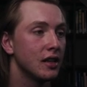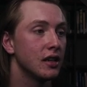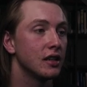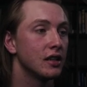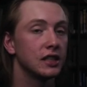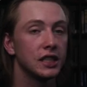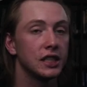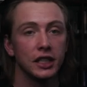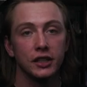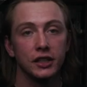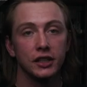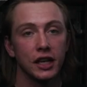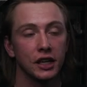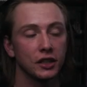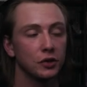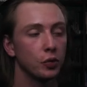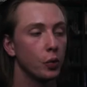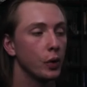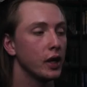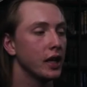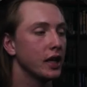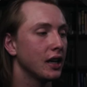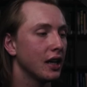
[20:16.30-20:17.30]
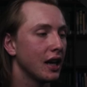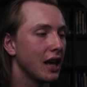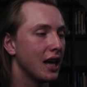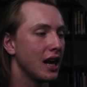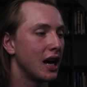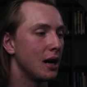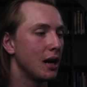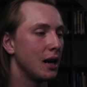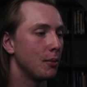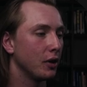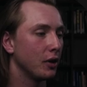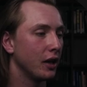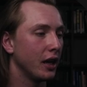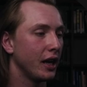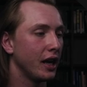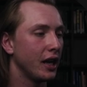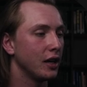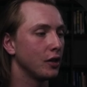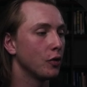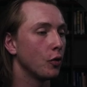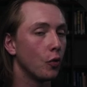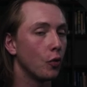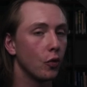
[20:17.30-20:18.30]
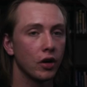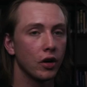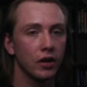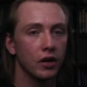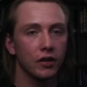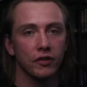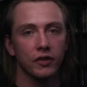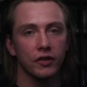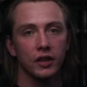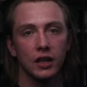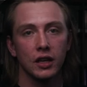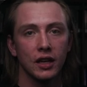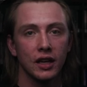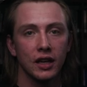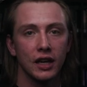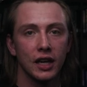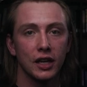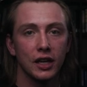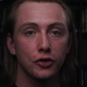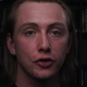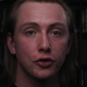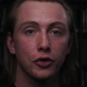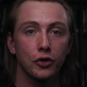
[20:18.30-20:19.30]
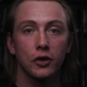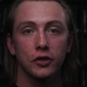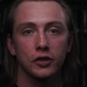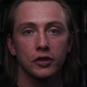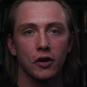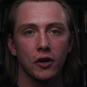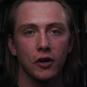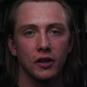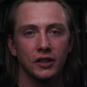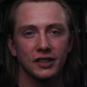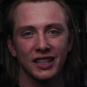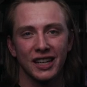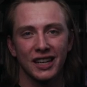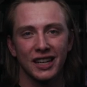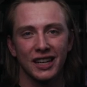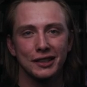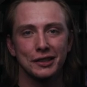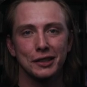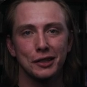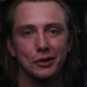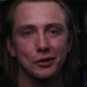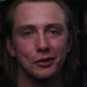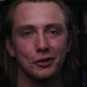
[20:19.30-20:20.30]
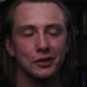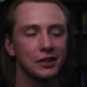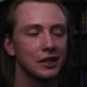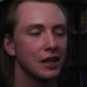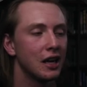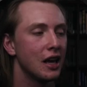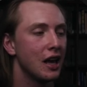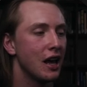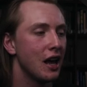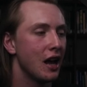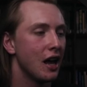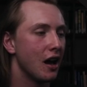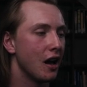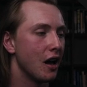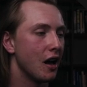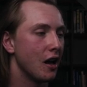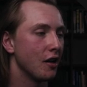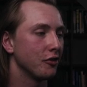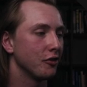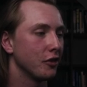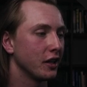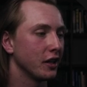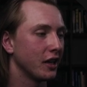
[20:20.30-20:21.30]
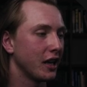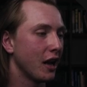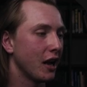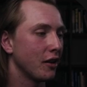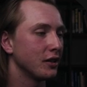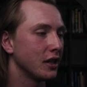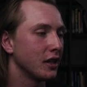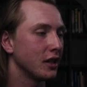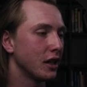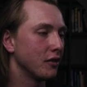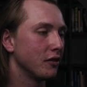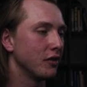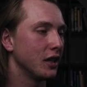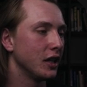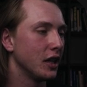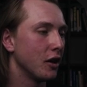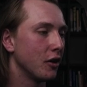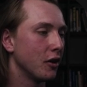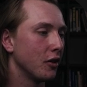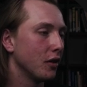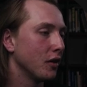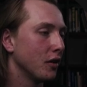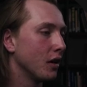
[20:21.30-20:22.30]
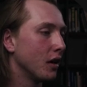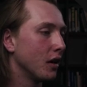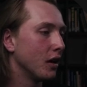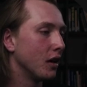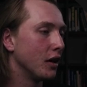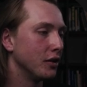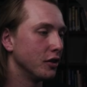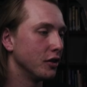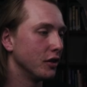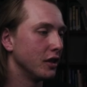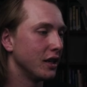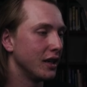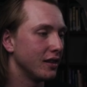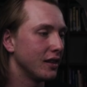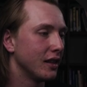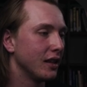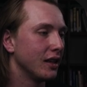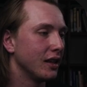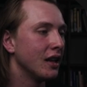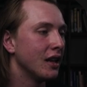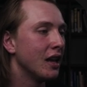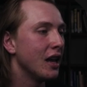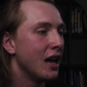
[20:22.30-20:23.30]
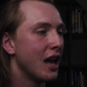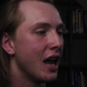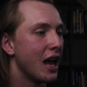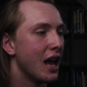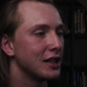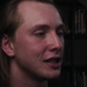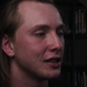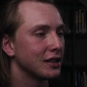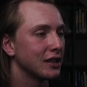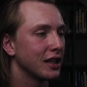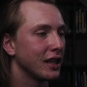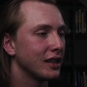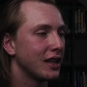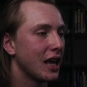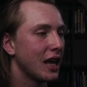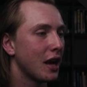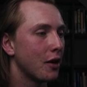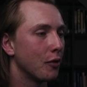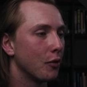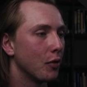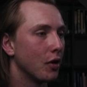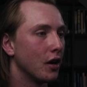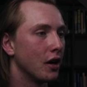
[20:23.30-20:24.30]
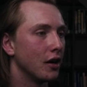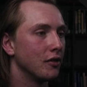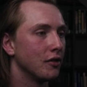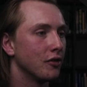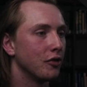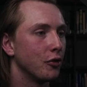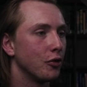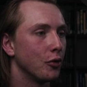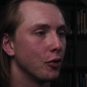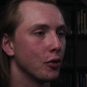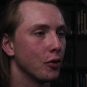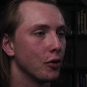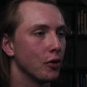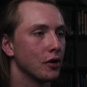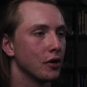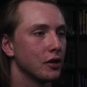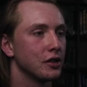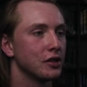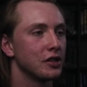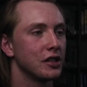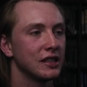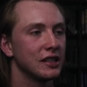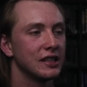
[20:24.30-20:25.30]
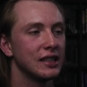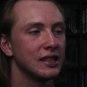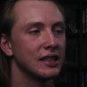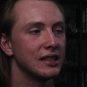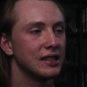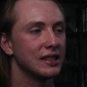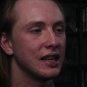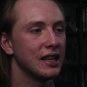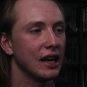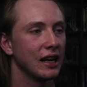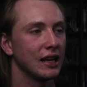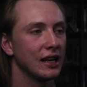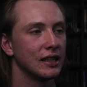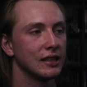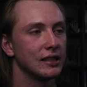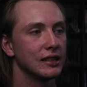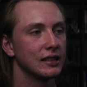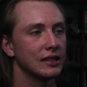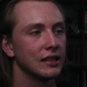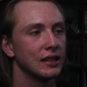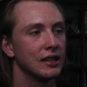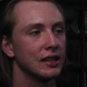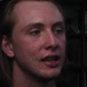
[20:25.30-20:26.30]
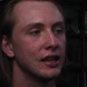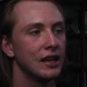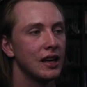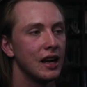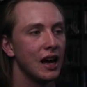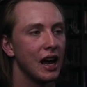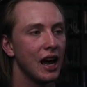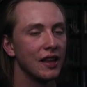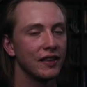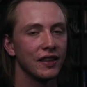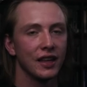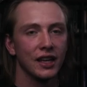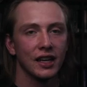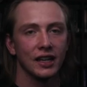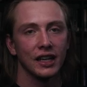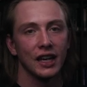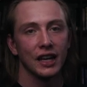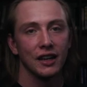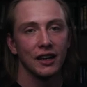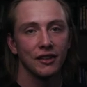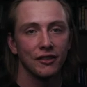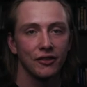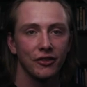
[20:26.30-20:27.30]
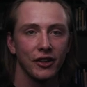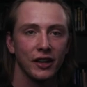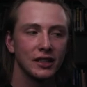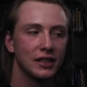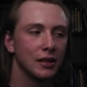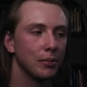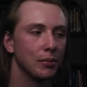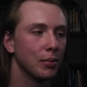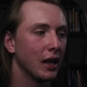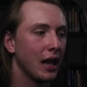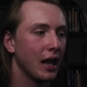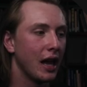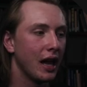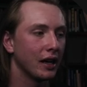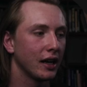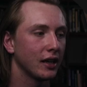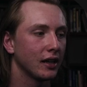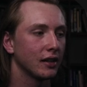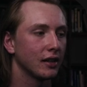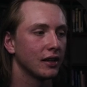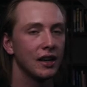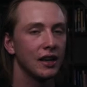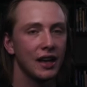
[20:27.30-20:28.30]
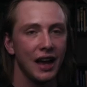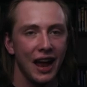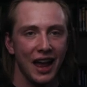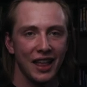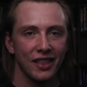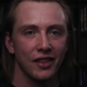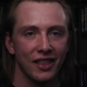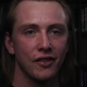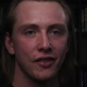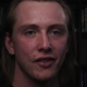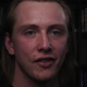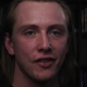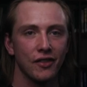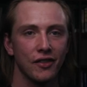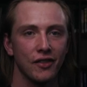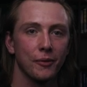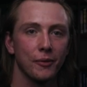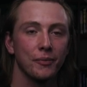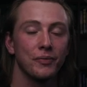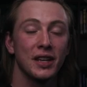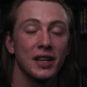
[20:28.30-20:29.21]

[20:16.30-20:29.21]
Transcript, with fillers: See you next week. And I played one of the intro songs that I used uh, for the countdown video underneath it and just let that run for 60 seconds and then again, fade to black in the video.